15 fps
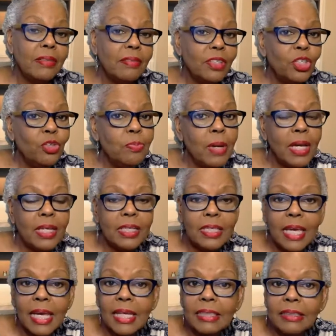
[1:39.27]
you may
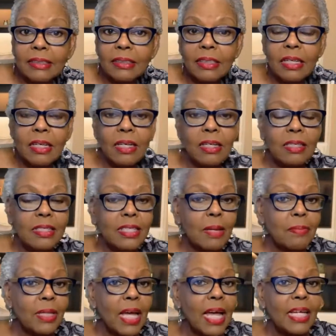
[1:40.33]
get
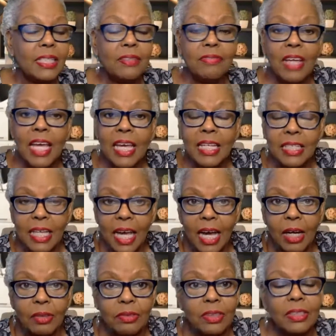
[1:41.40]
some kind of
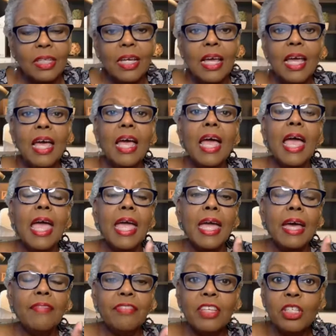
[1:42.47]
handout,
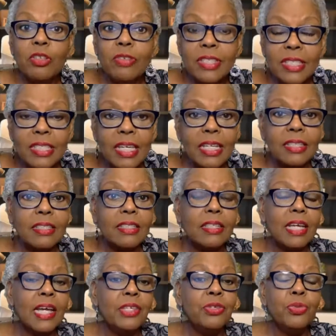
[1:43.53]
and then you sit
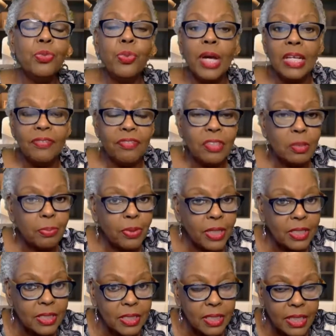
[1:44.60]
and you wait for the
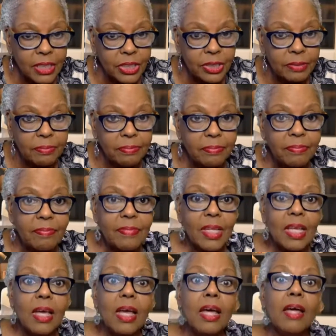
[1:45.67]
presentation.
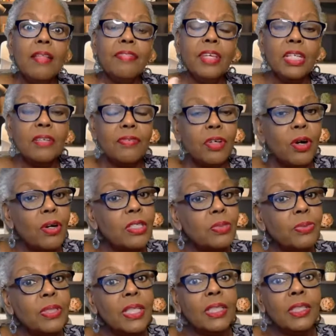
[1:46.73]
Then, of course,
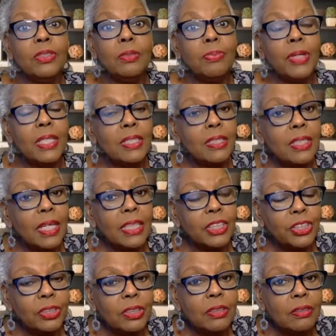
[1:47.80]
when they do the
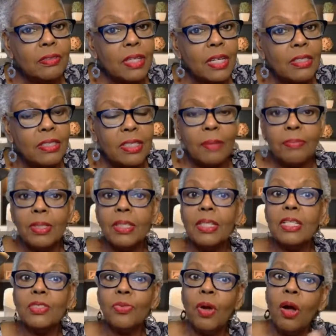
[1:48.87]
presentation, there's something
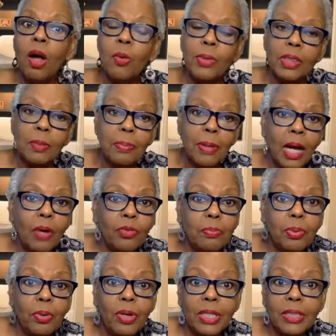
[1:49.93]
that's wrong with the
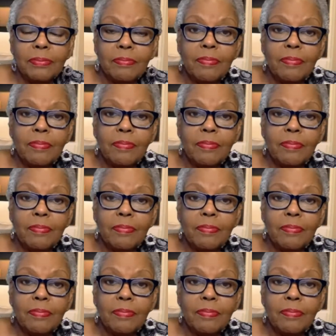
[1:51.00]
PowerPoint.